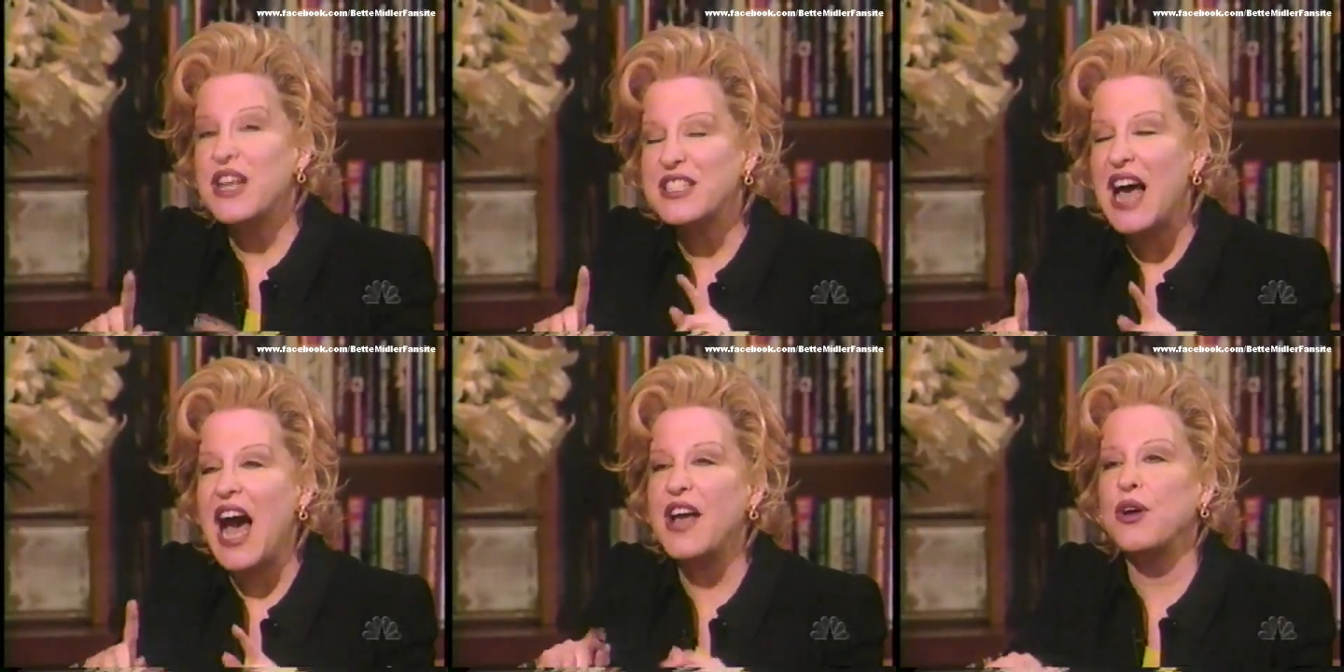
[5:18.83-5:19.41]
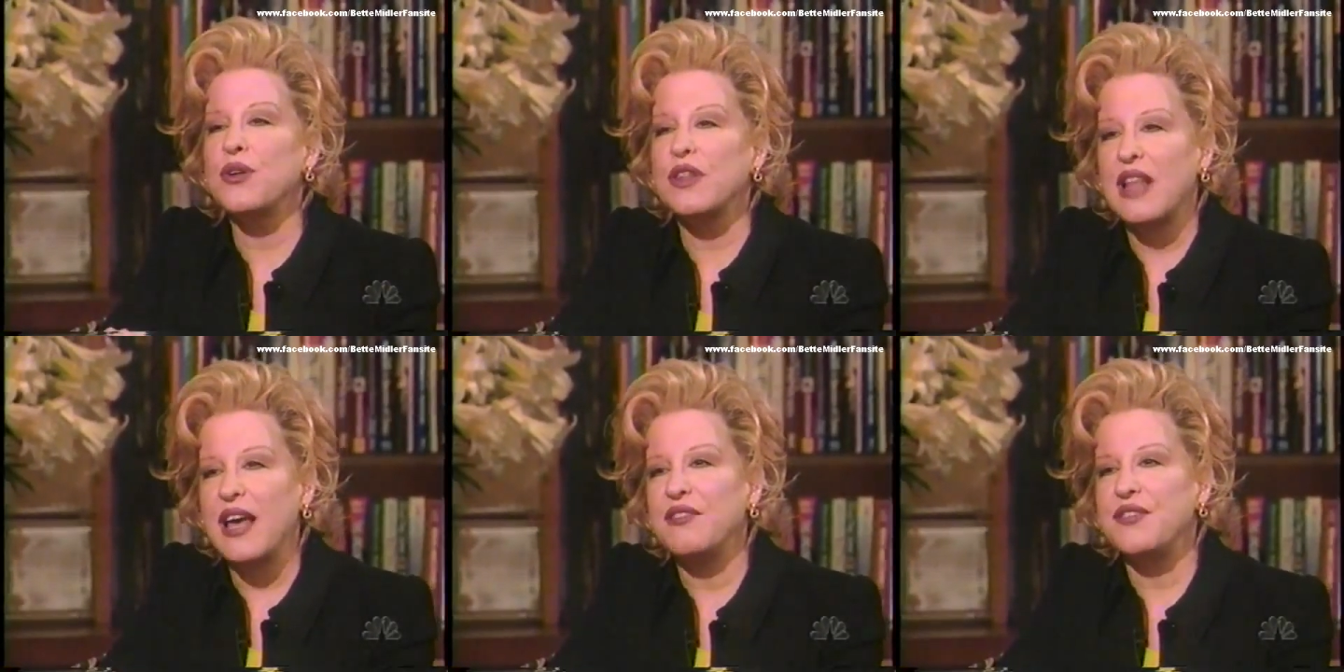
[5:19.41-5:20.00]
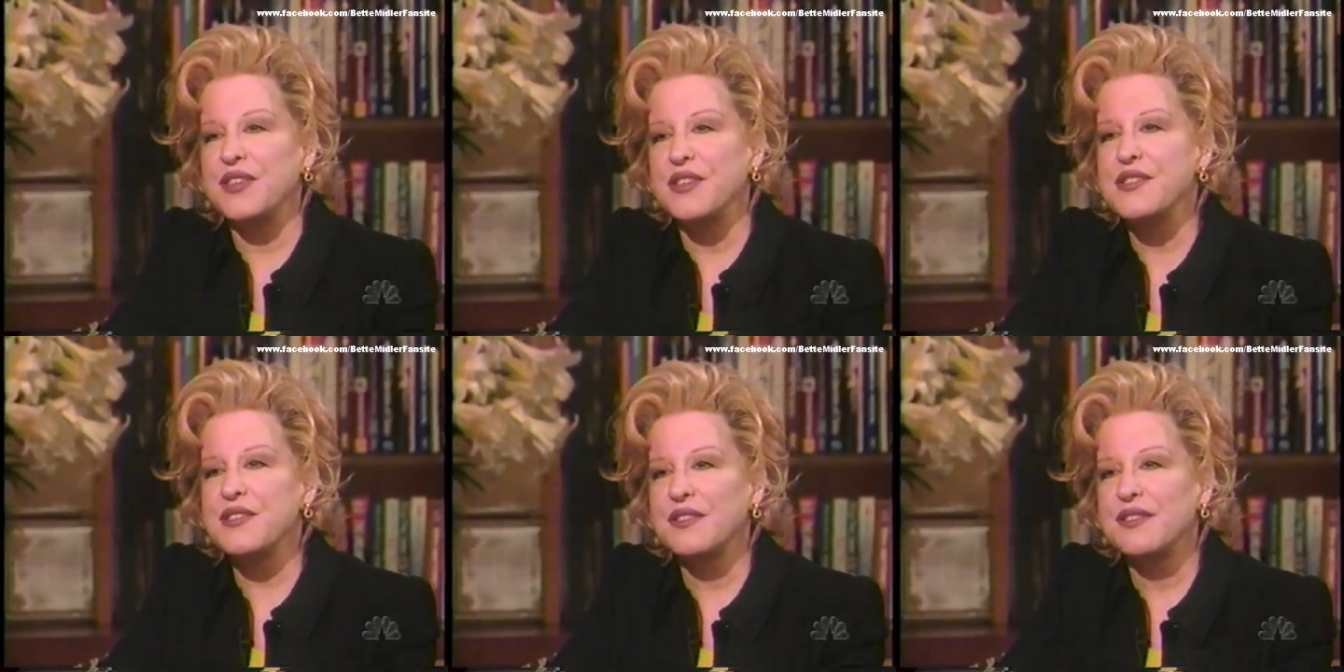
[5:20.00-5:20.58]
Because I go to the
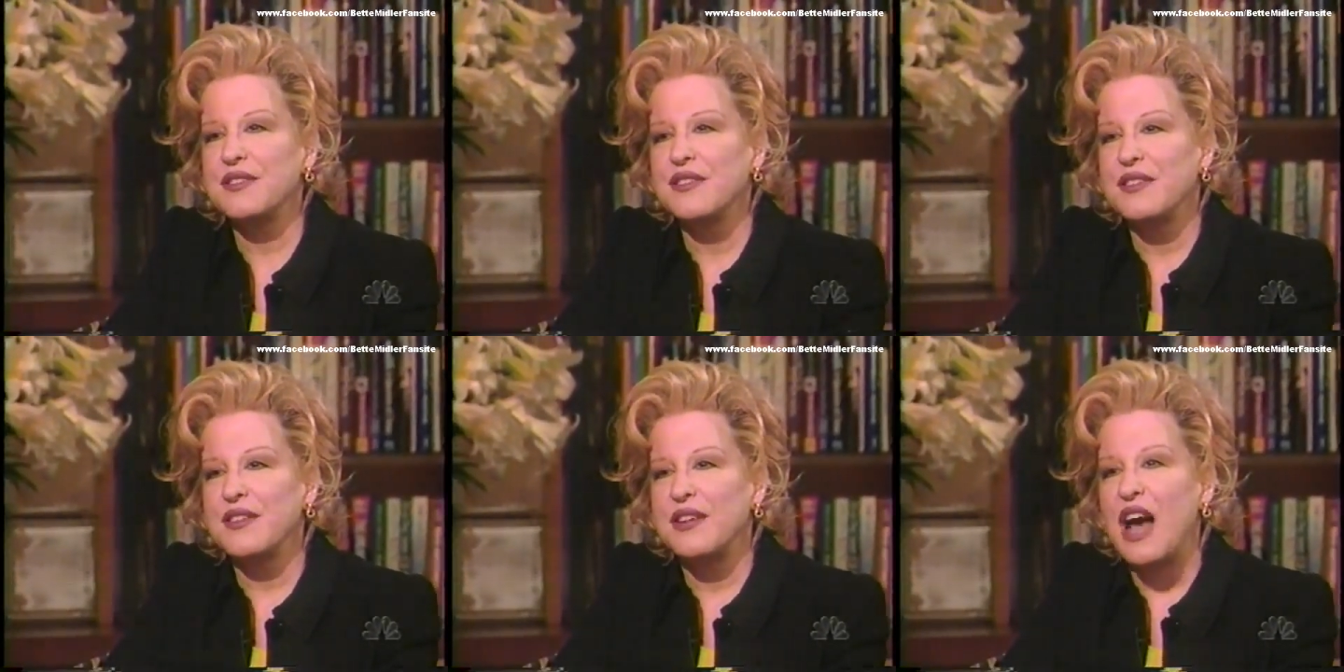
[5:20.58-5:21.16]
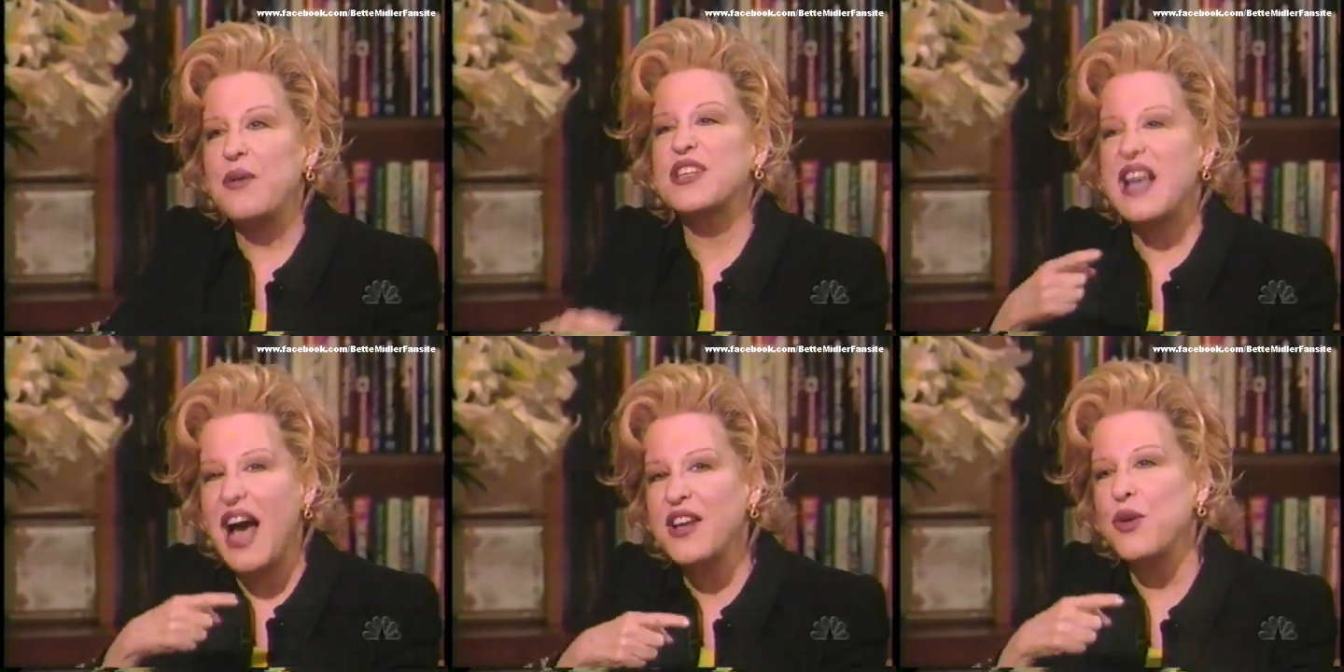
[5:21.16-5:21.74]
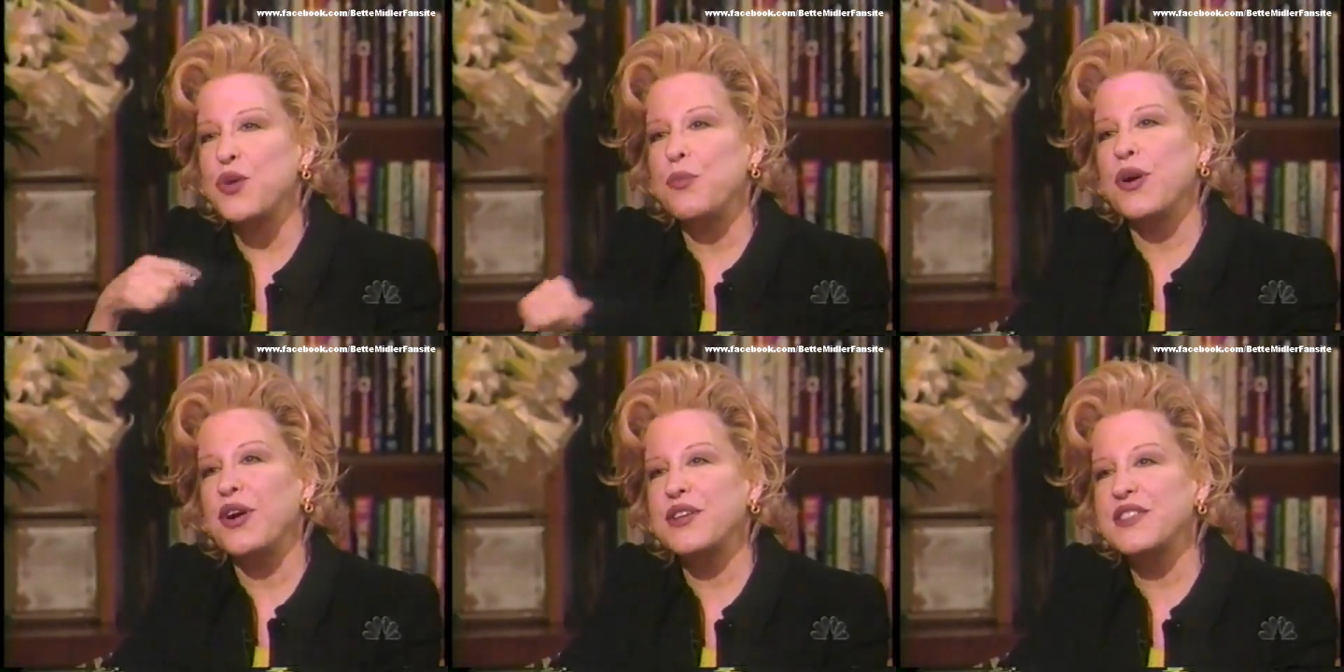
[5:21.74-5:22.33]
landfills. Because I go to
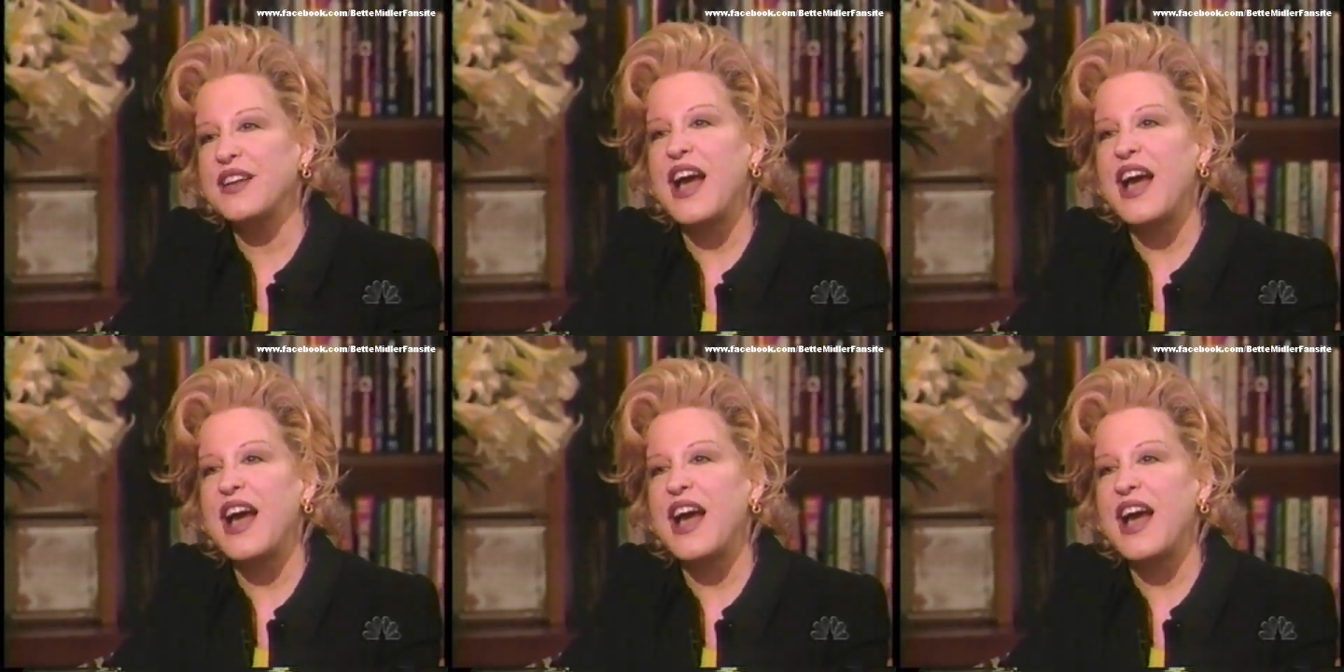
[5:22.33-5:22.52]
parks,